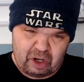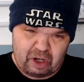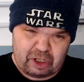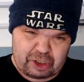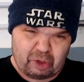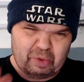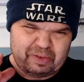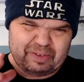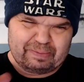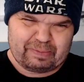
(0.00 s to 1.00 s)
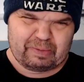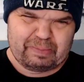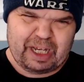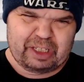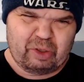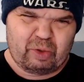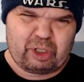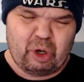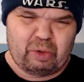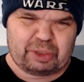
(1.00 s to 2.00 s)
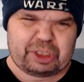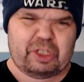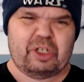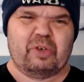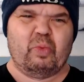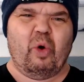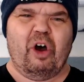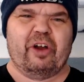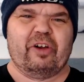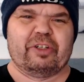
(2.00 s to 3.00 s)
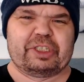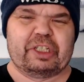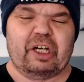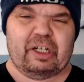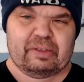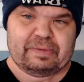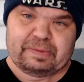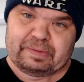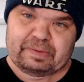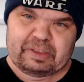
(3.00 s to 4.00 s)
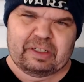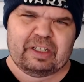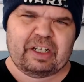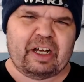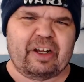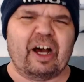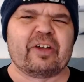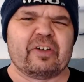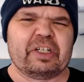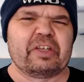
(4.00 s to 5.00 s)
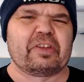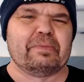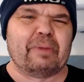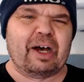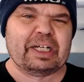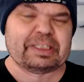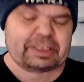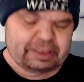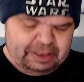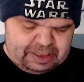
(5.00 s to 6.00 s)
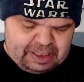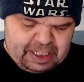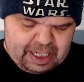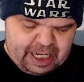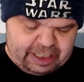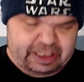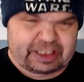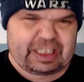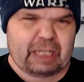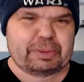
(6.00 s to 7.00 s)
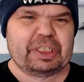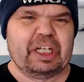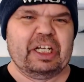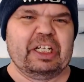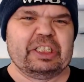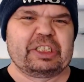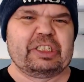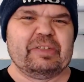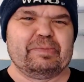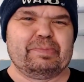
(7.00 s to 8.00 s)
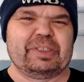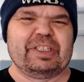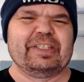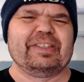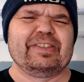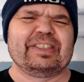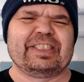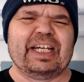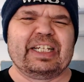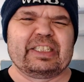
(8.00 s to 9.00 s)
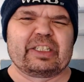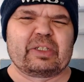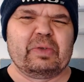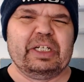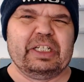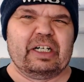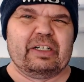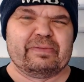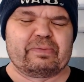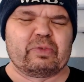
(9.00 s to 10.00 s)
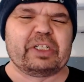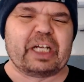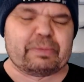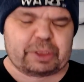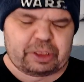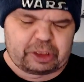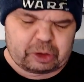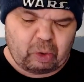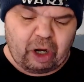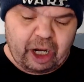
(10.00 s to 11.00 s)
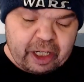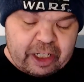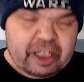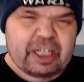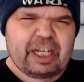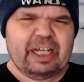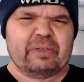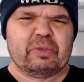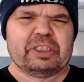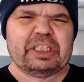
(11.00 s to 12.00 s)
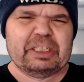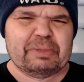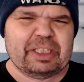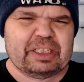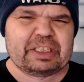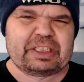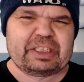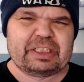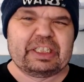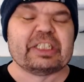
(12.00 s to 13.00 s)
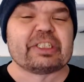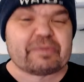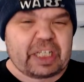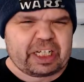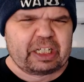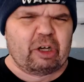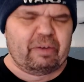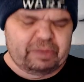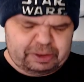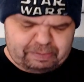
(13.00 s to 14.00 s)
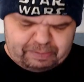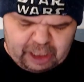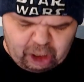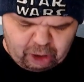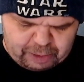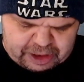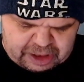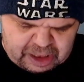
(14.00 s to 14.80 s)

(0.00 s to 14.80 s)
So Mando goes to the waters of the underneath the mines, and he steps in and he's saying the creed of redemption to try and redeem his sins of taking off his helmet.